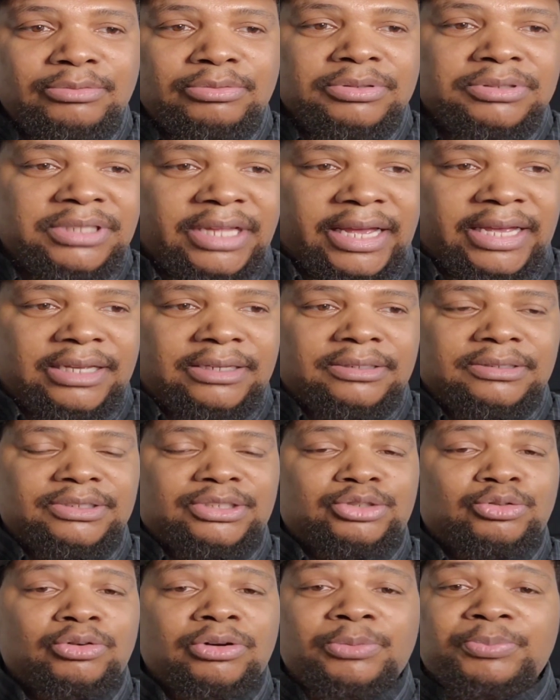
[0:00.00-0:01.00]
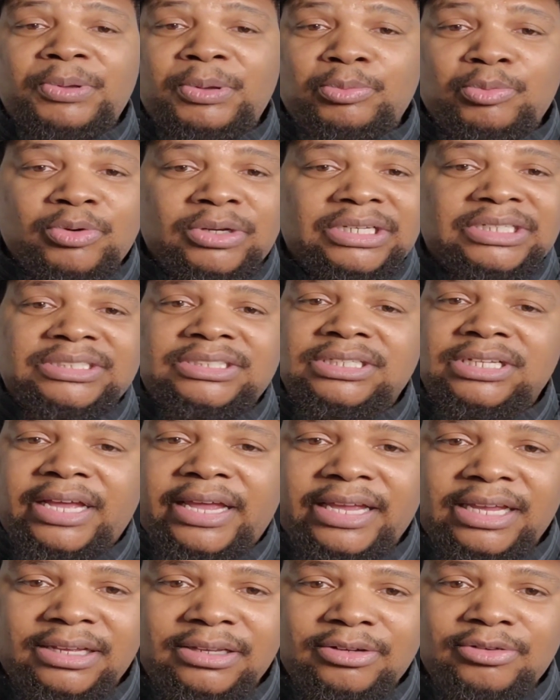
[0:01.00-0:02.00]
was, like, showing people his,
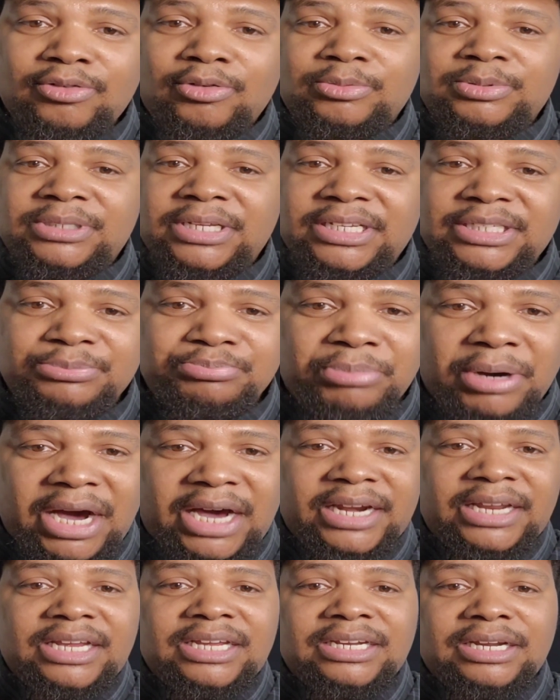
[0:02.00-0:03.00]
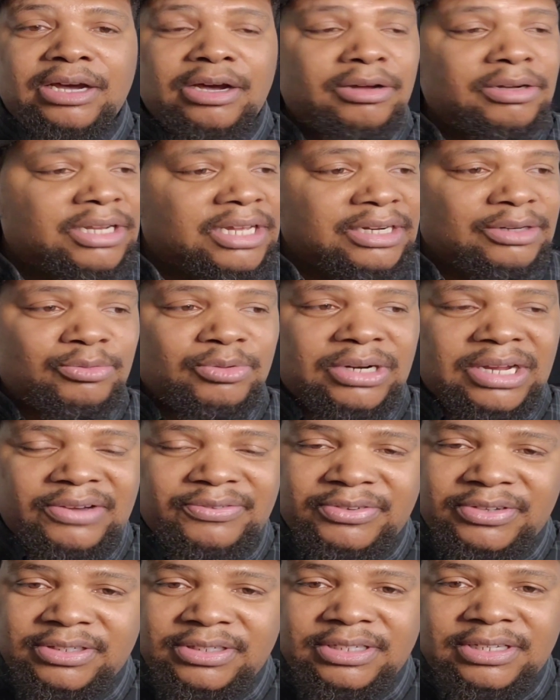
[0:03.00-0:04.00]
like, you know what I'm saying, his body and all that or
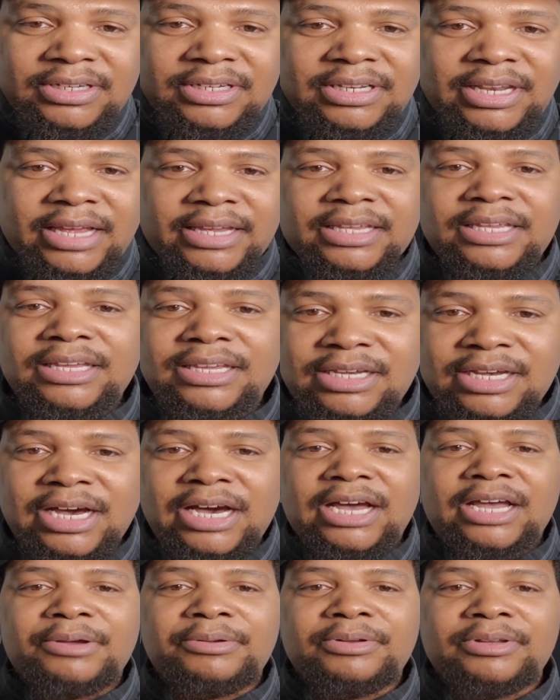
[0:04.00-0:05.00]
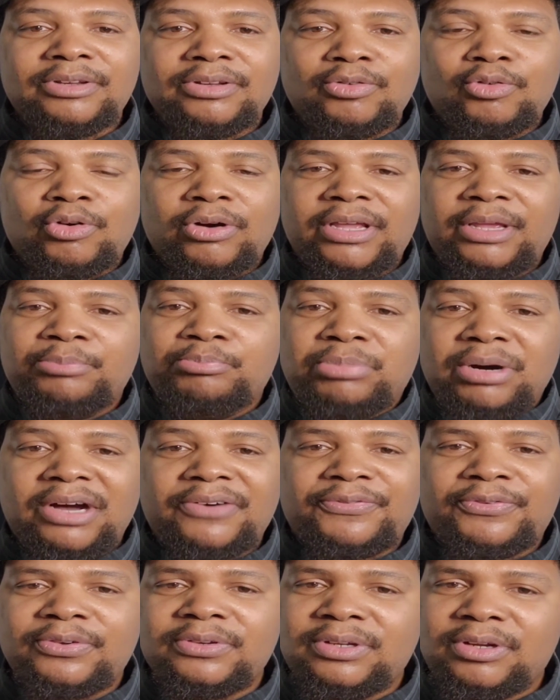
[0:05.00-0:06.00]
whatever. Like, he cut or he
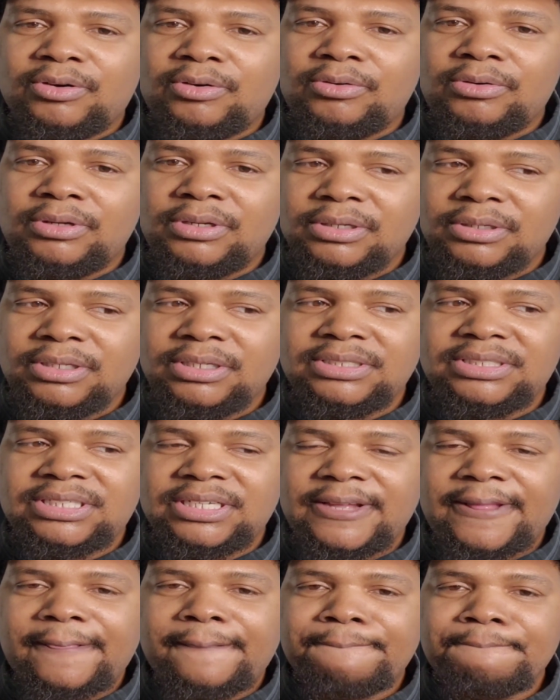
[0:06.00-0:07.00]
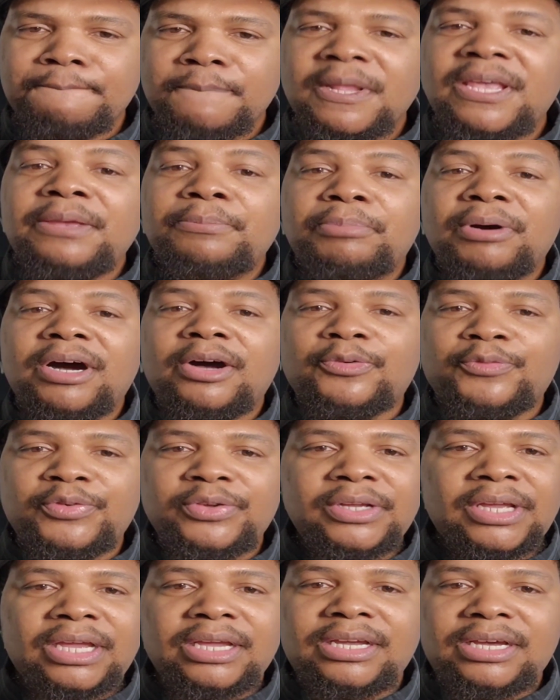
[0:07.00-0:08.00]
buffed. No, let's see. He buffed.
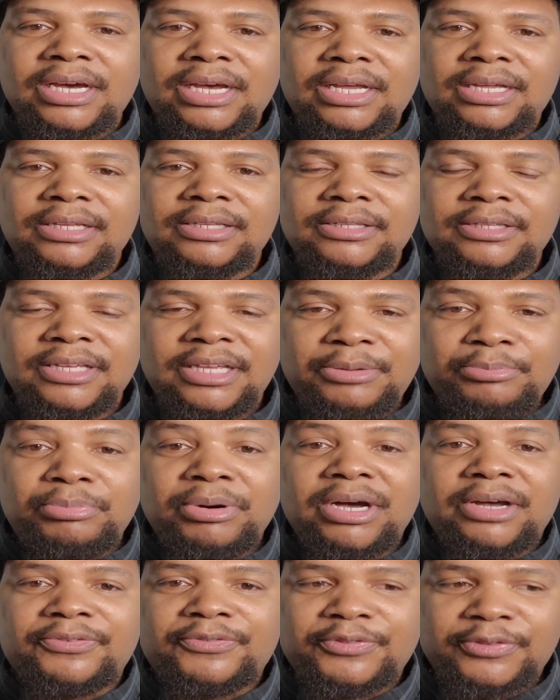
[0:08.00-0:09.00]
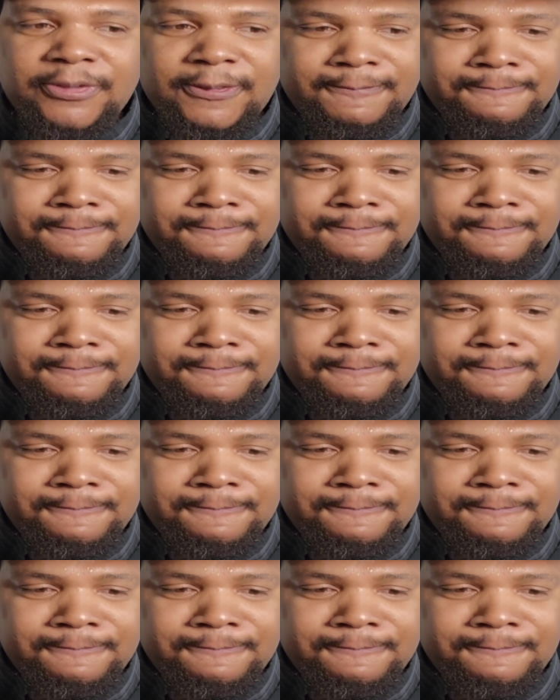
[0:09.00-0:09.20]
He ain't cut. He buffed.